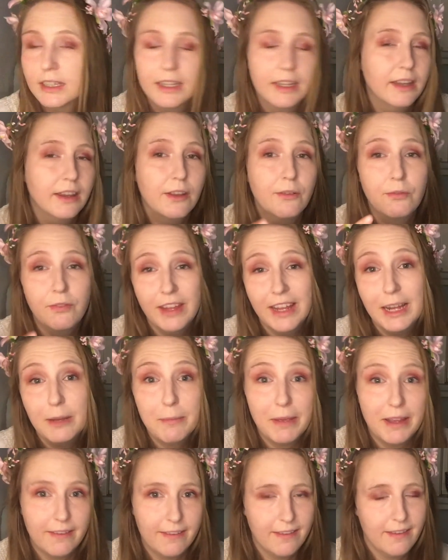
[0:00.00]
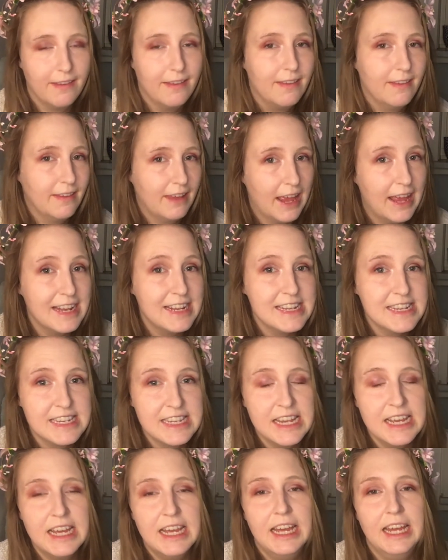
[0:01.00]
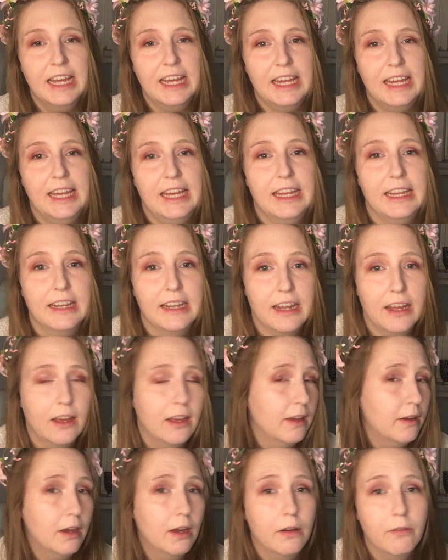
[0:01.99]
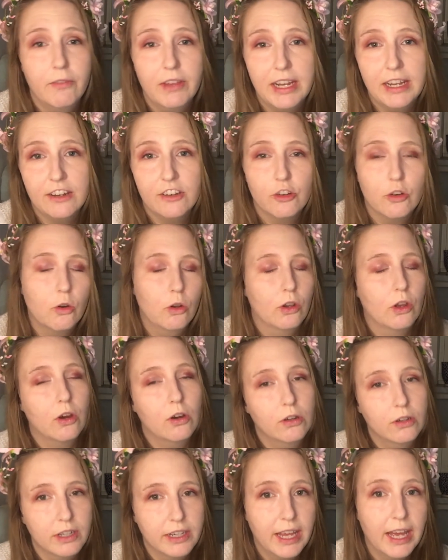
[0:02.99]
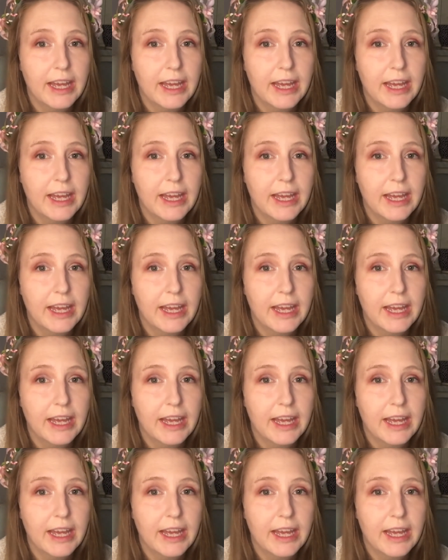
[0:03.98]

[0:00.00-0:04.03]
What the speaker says: The film is set in a village called Hårga